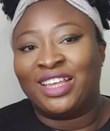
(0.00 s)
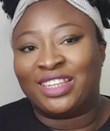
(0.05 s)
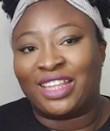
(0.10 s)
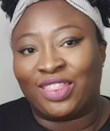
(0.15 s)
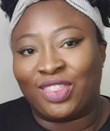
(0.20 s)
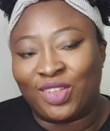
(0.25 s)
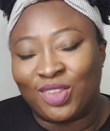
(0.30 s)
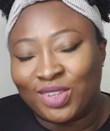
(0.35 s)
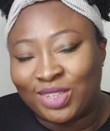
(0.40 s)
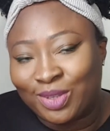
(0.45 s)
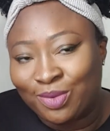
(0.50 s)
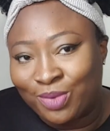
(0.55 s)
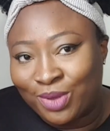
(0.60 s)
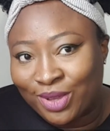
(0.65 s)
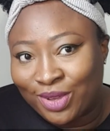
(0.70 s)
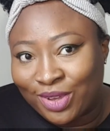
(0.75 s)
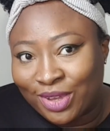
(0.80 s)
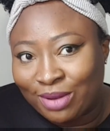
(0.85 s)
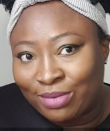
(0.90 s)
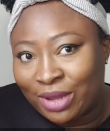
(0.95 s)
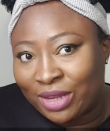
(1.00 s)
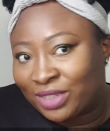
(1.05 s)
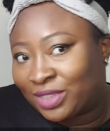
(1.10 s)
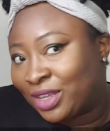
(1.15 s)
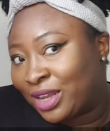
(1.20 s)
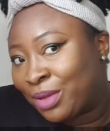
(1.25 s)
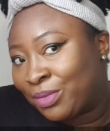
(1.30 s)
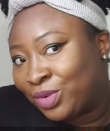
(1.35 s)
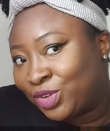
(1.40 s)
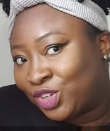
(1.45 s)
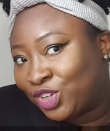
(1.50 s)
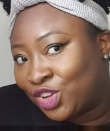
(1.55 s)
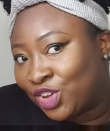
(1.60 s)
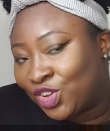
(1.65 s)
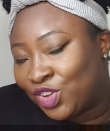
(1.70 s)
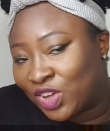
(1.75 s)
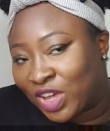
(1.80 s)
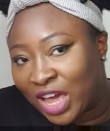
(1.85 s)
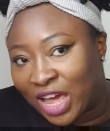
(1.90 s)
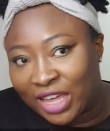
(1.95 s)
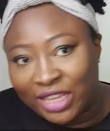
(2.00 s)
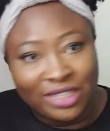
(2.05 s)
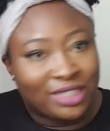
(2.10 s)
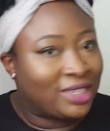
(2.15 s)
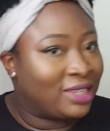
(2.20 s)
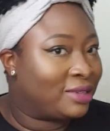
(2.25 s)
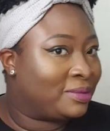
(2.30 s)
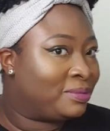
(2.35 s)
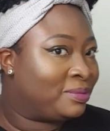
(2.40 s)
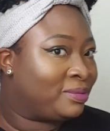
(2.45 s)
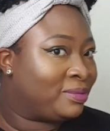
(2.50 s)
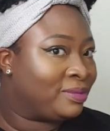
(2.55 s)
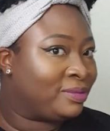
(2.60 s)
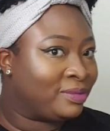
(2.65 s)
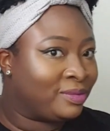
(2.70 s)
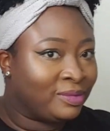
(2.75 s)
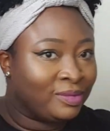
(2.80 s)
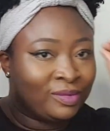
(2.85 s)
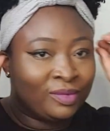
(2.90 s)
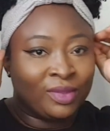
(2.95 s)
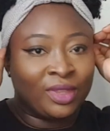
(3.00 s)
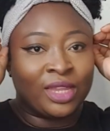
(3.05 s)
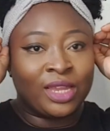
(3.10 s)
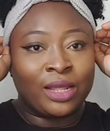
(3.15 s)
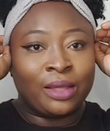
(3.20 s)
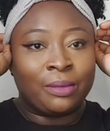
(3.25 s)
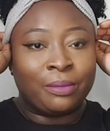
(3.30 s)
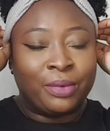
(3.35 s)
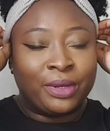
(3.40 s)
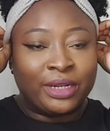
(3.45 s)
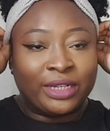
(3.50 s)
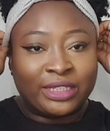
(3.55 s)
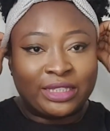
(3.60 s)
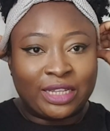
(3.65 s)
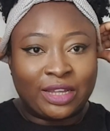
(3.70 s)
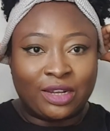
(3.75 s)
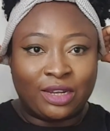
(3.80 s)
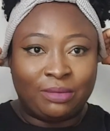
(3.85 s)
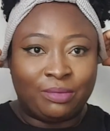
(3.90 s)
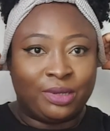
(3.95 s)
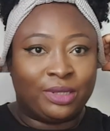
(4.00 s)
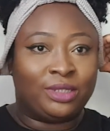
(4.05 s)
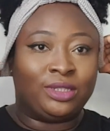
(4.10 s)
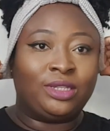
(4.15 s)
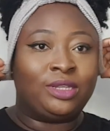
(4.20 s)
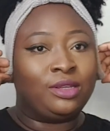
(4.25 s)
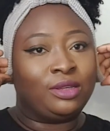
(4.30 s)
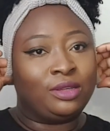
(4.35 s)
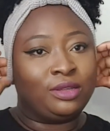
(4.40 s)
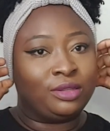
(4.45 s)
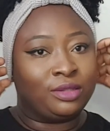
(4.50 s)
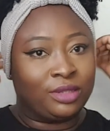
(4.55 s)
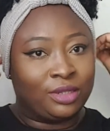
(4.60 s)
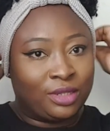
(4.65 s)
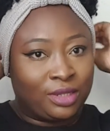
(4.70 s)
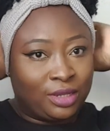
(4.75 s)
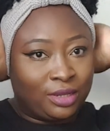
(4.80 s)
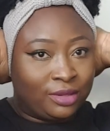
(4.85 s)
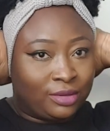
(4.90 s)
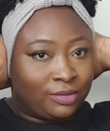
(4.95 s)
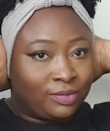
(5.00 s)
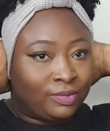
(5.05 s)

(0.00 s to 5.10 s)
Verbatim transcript: i thought this would be good but i let me show you guys put this down a bit let's see